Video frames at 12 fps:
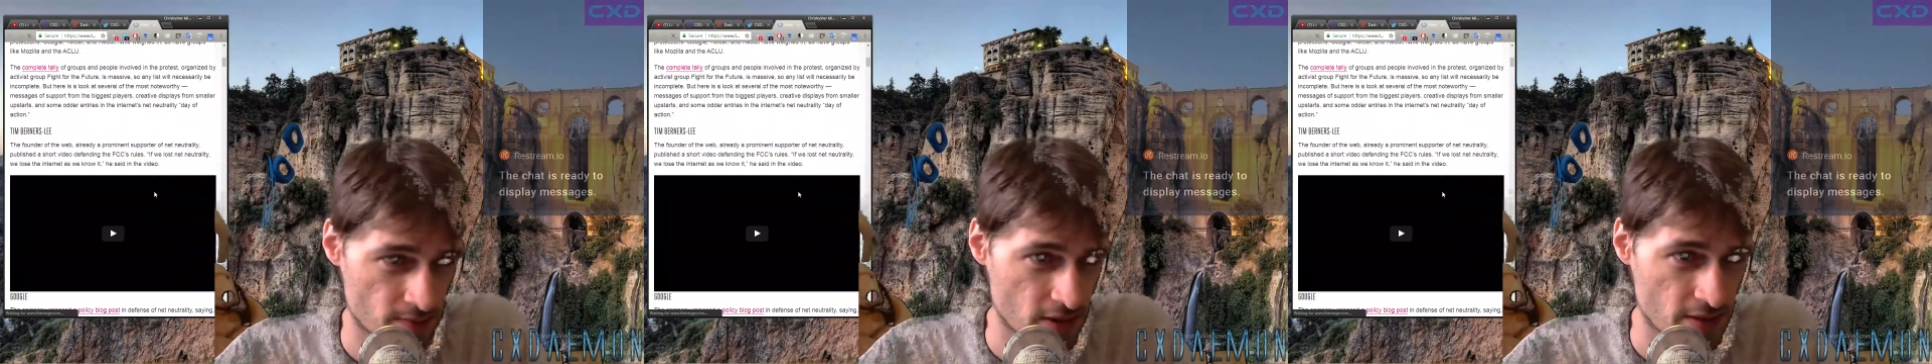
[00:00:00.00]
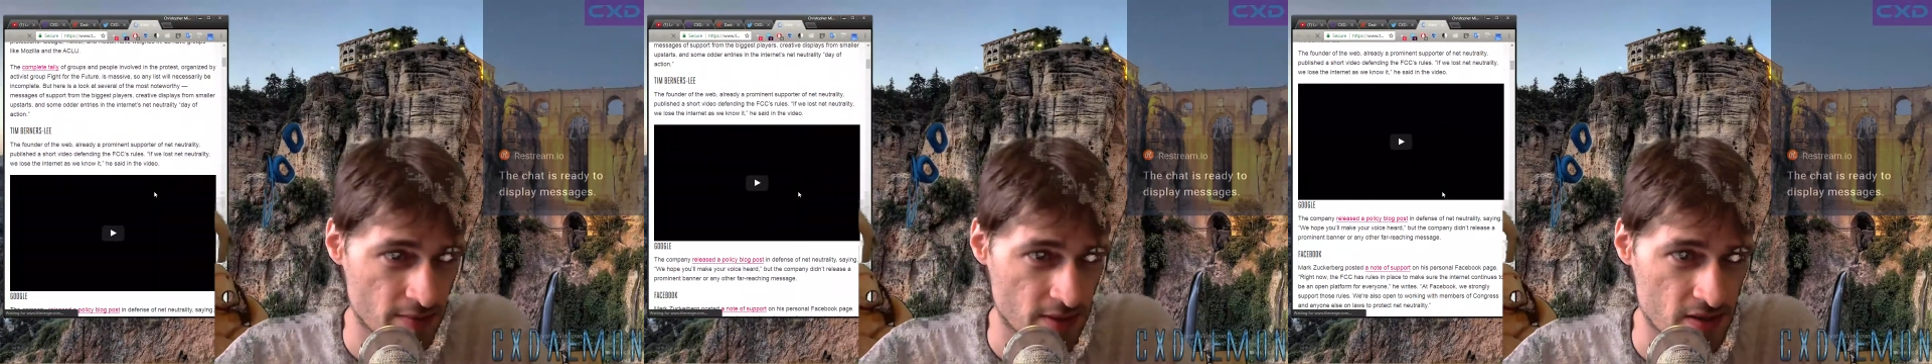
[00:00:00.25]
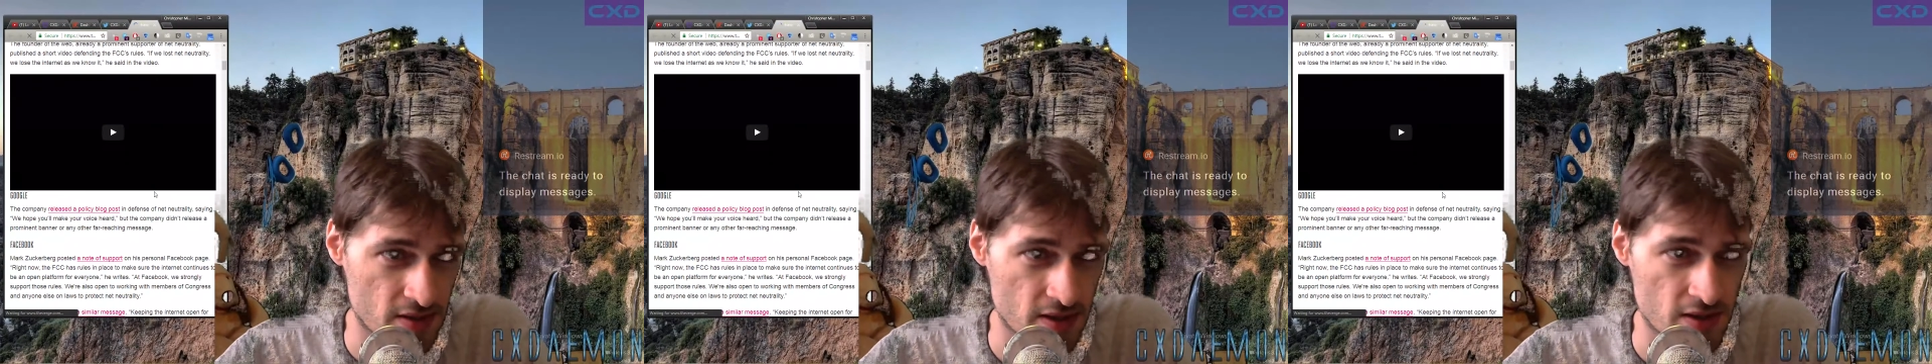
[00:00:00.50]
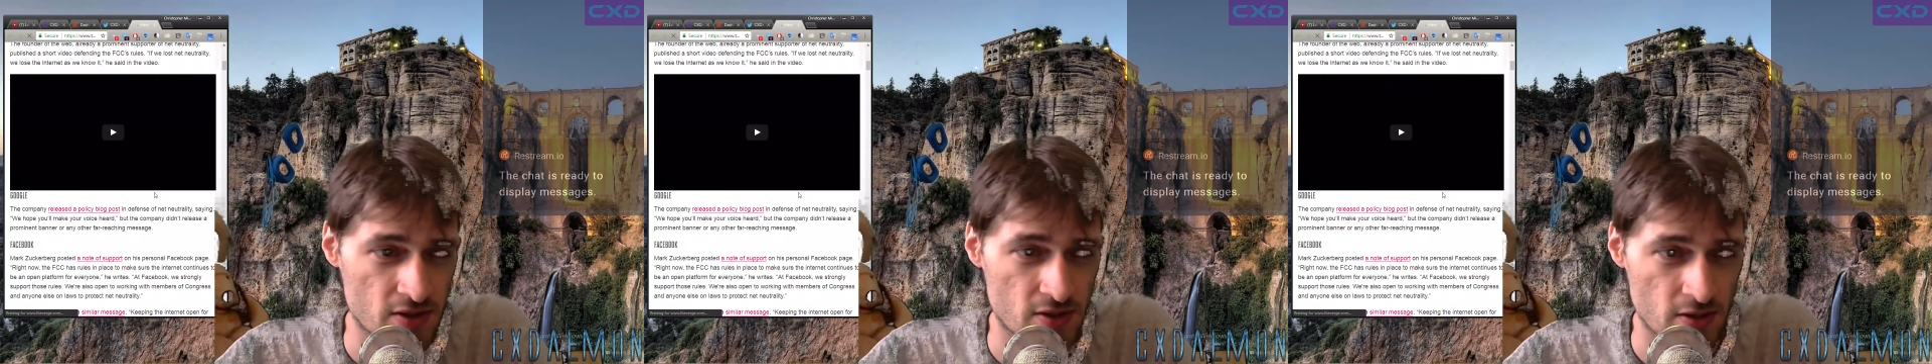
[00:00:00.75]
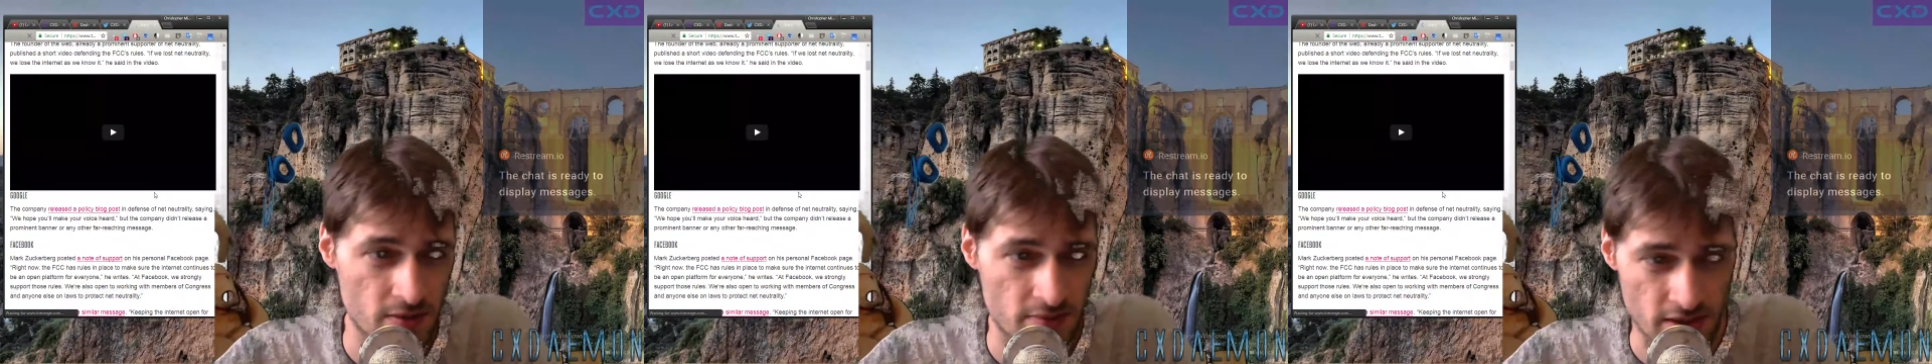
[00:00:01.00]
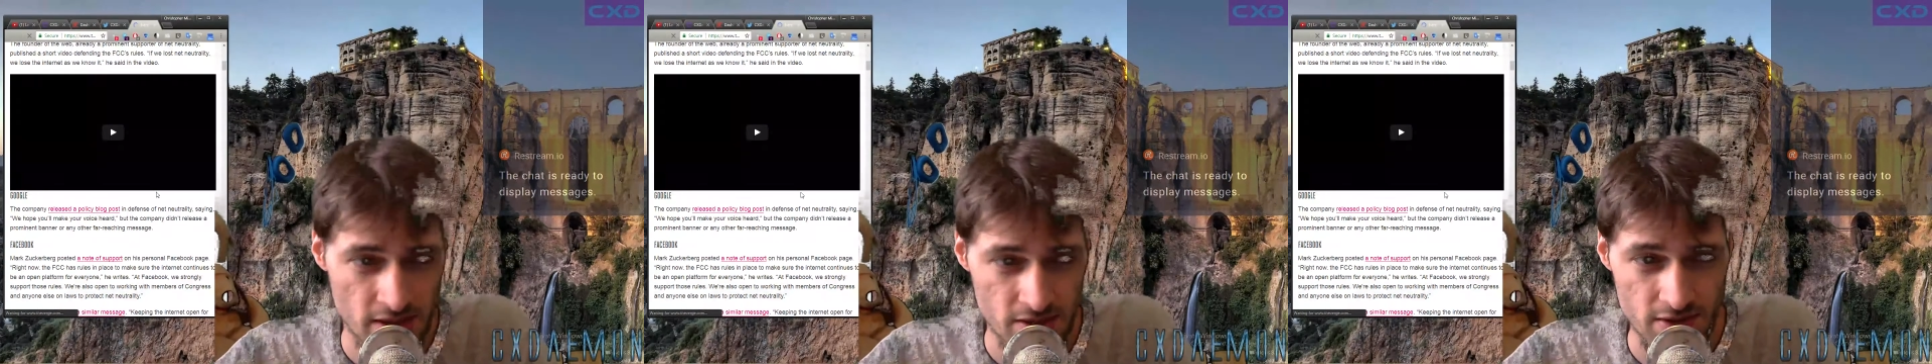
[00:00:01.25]
companies that stood up
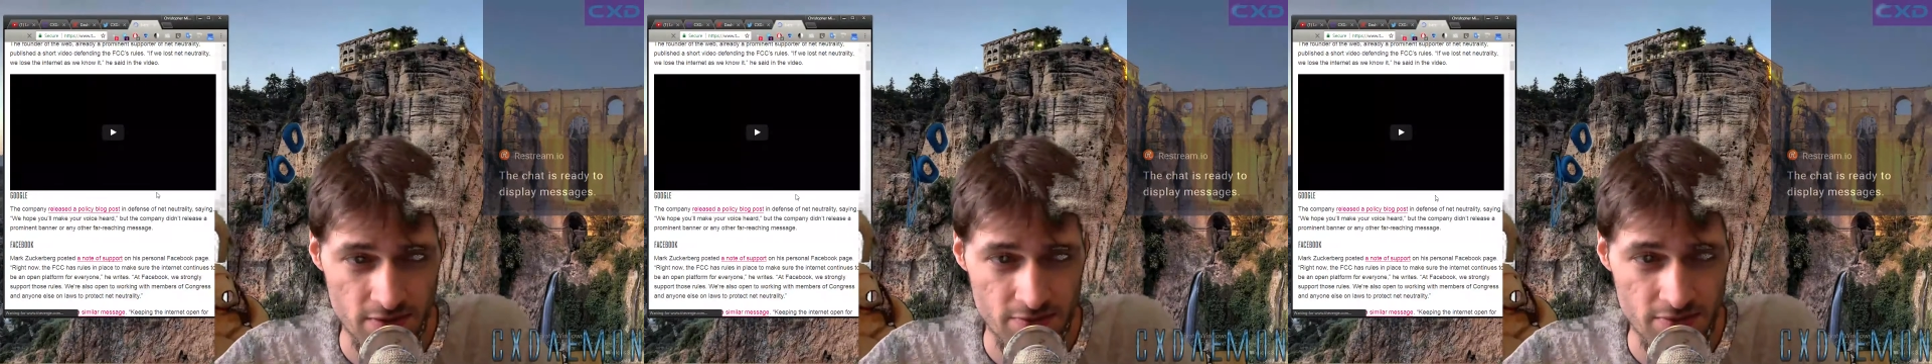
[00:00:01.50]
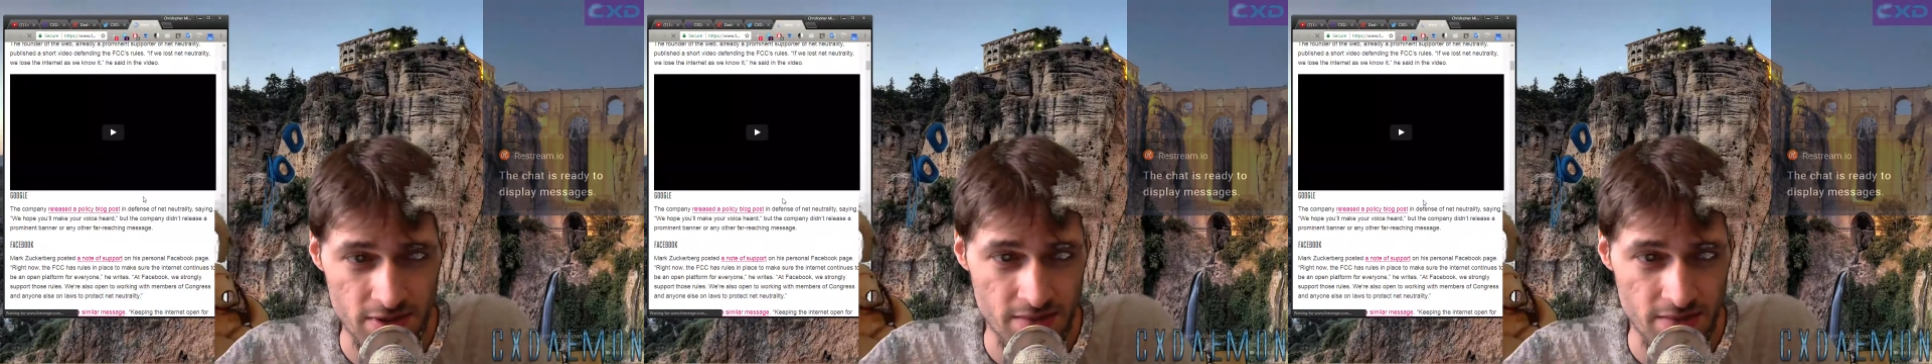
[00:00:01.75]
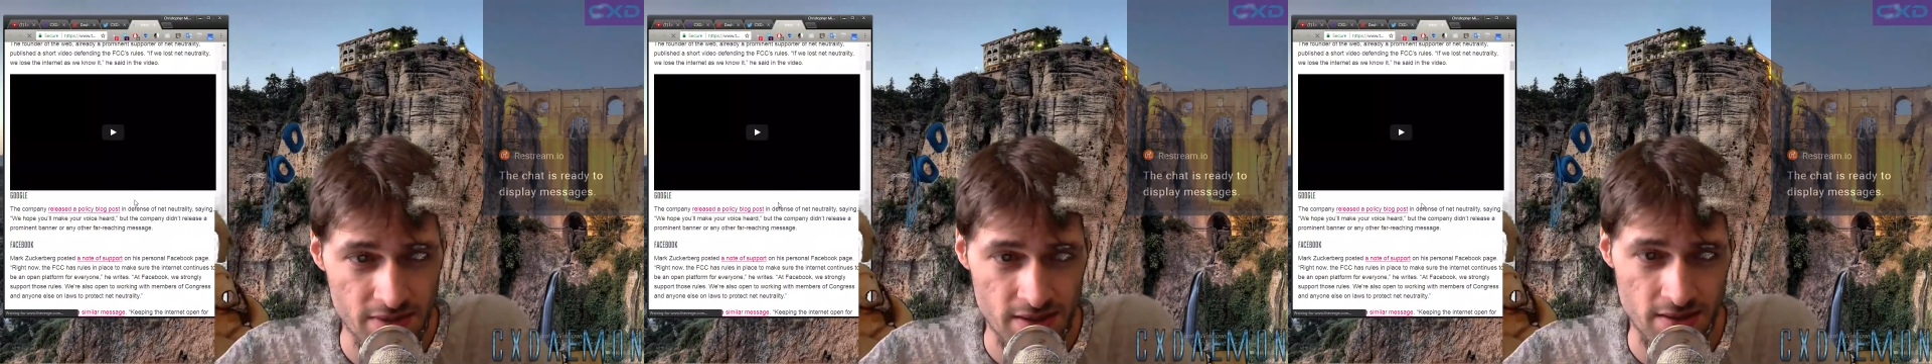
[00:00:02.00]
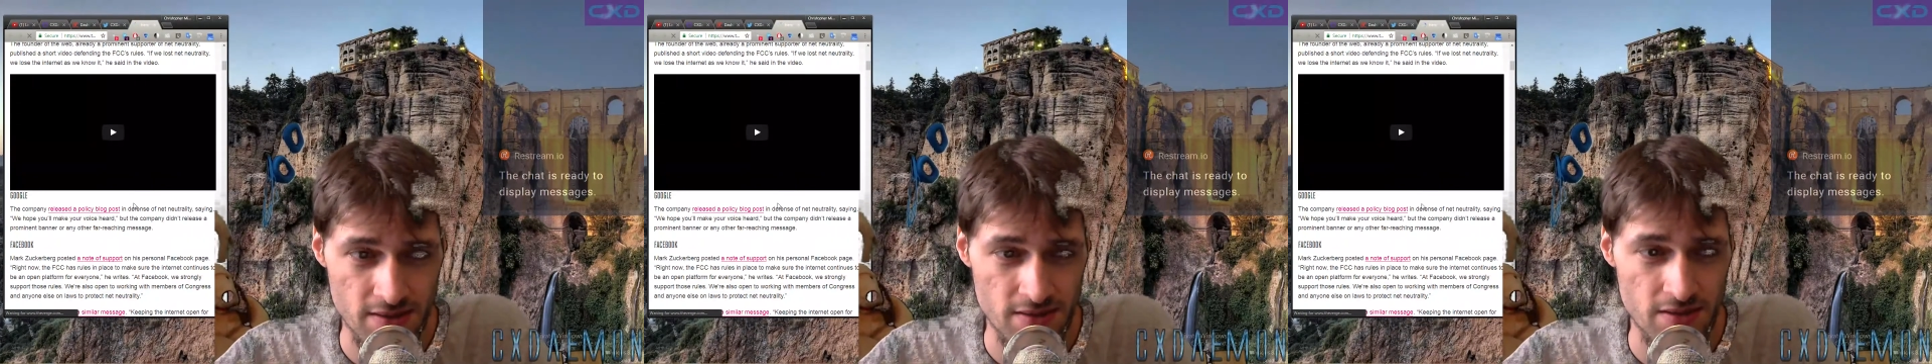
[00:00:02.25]
are actually really big,